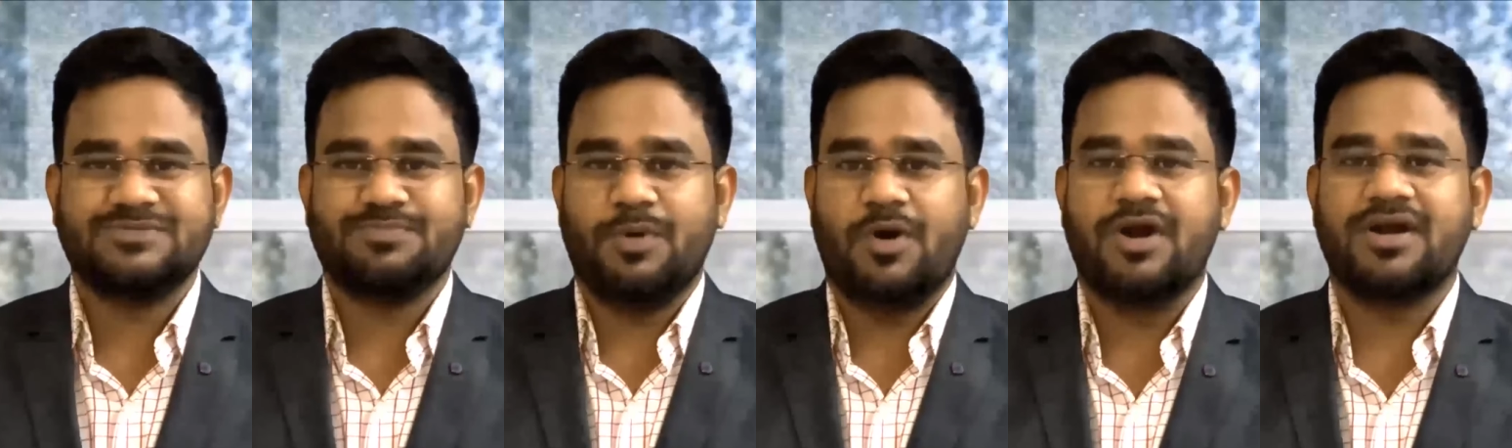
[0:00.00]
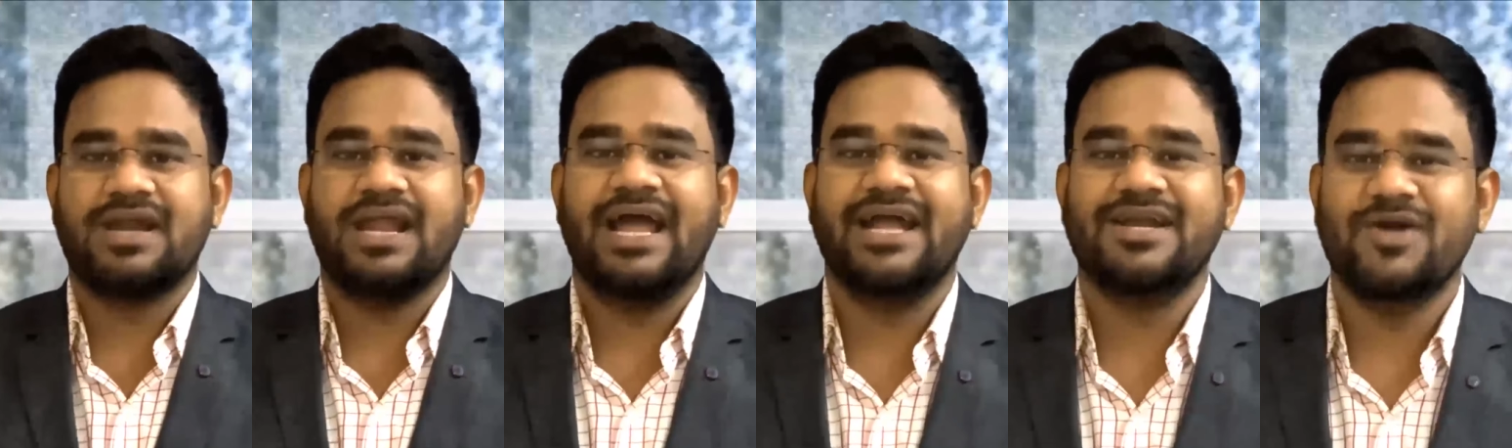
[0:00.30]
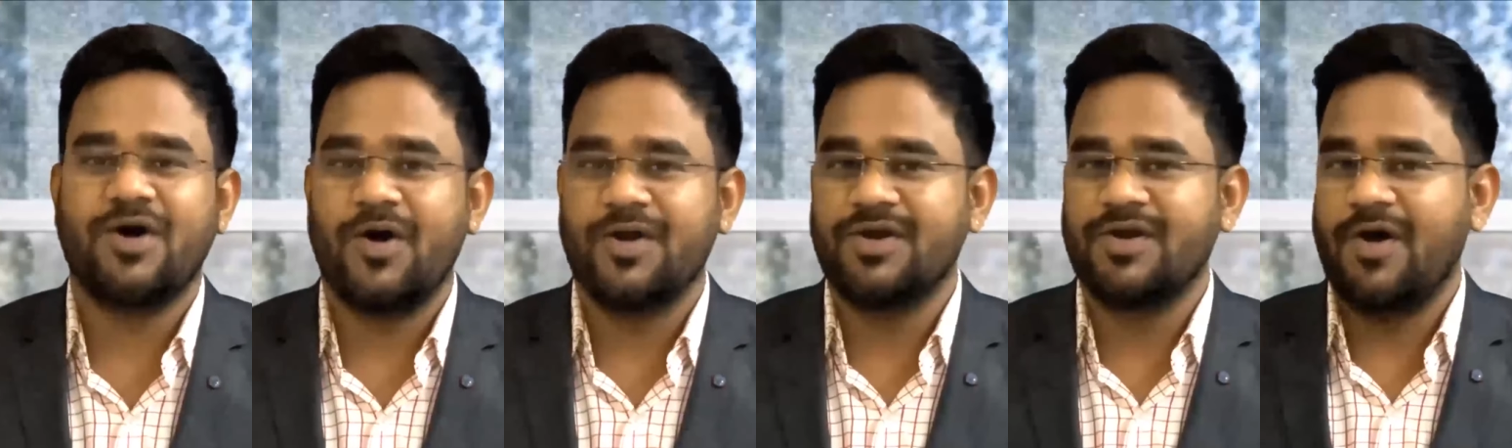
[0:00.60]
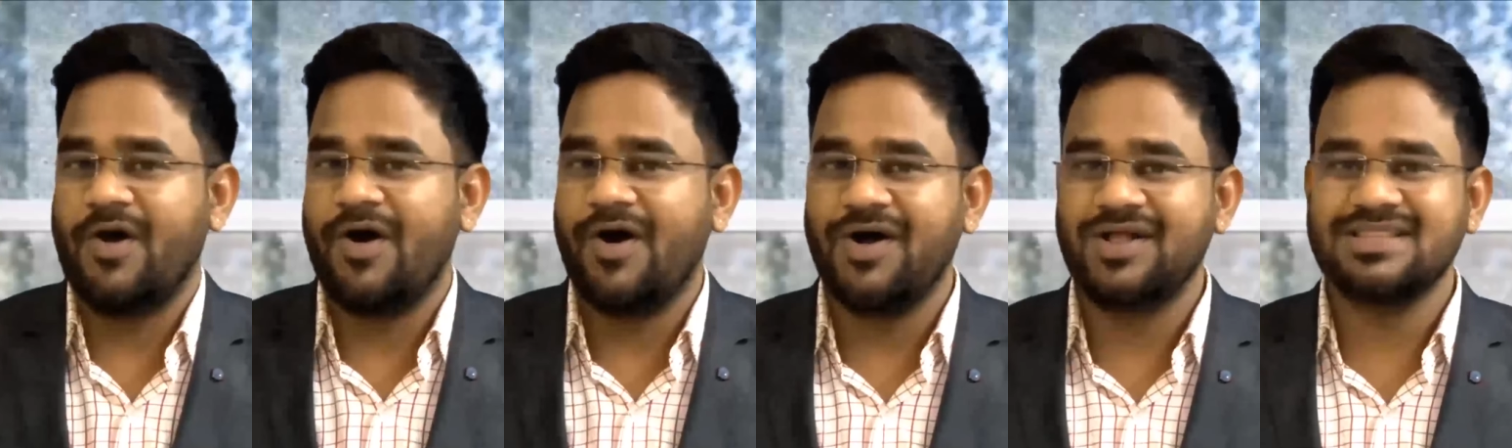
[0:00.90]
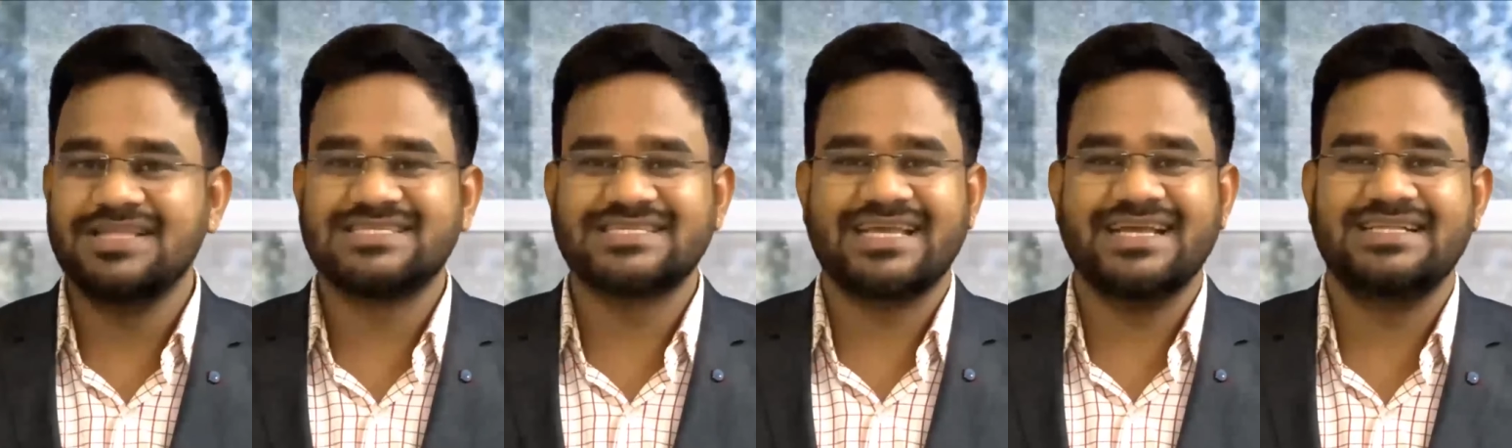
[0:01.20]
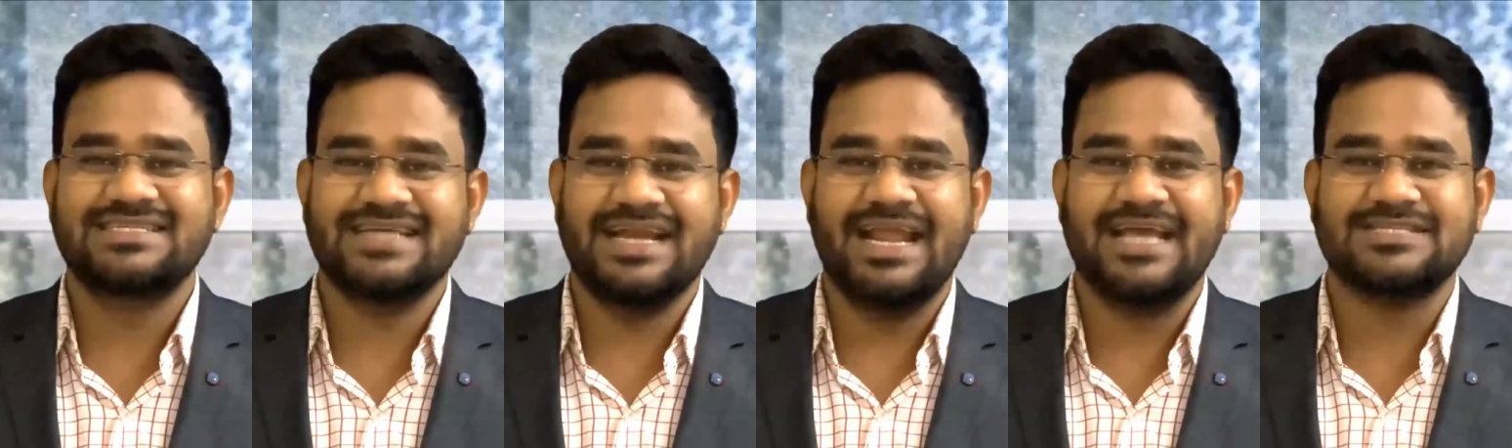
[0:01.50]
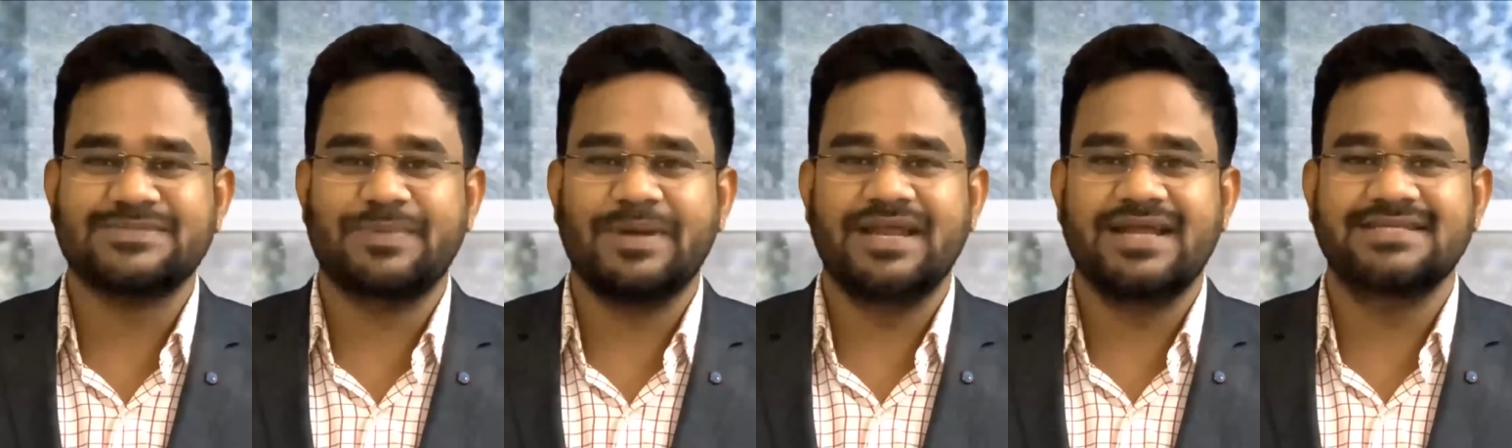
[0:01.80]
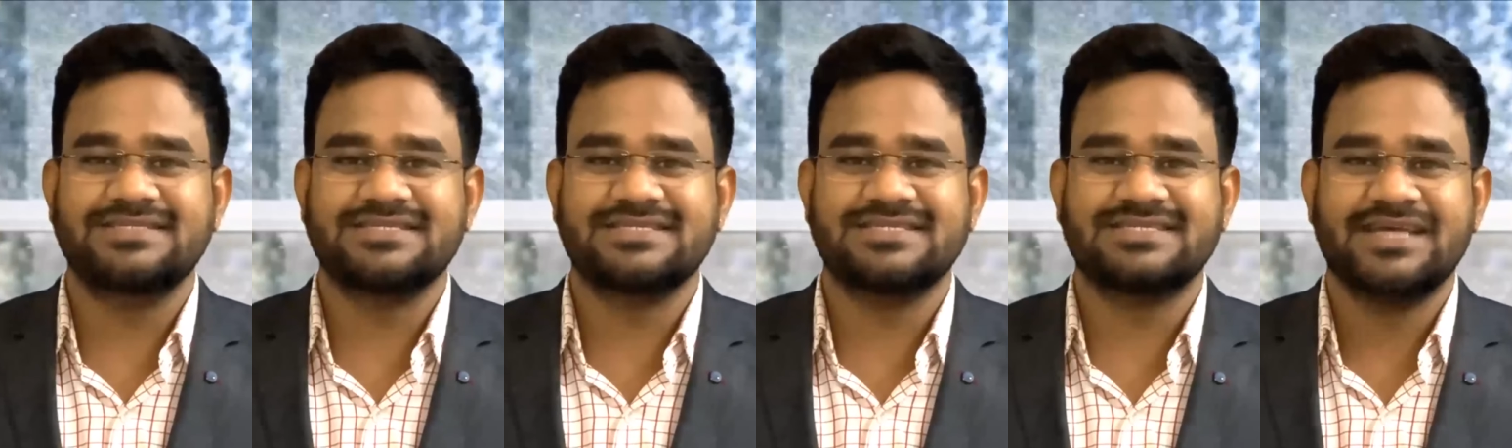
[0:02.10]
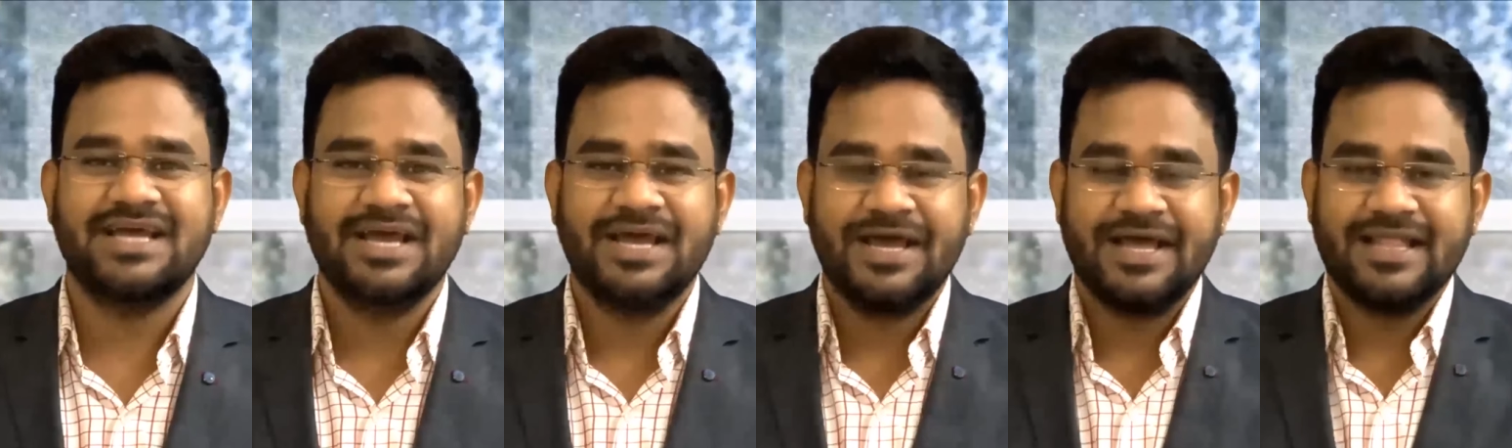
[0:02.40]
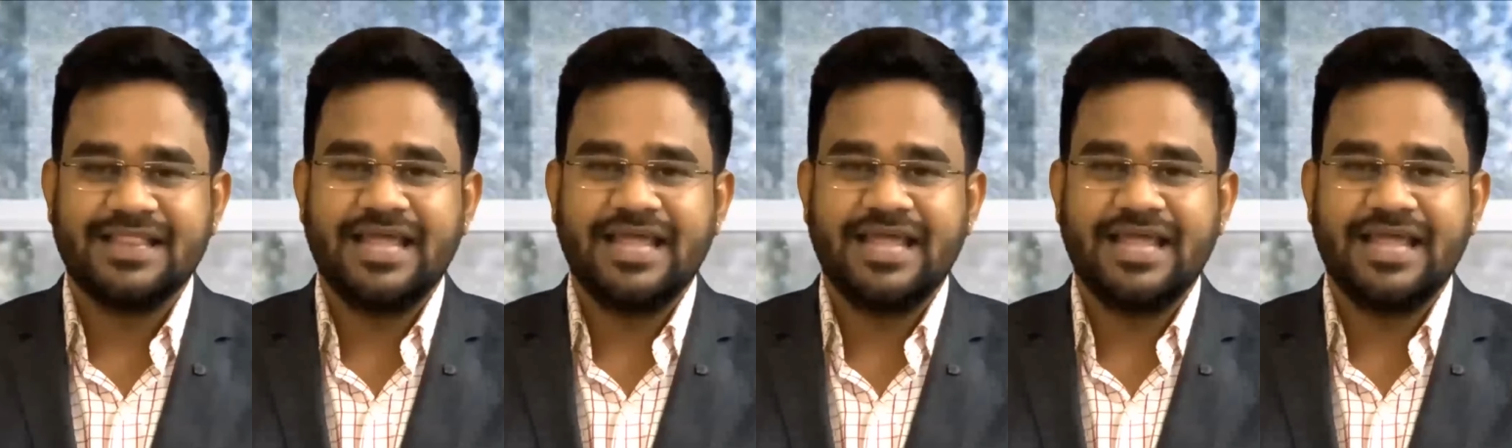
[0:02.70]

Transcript: a spotlight on all the skills and experiences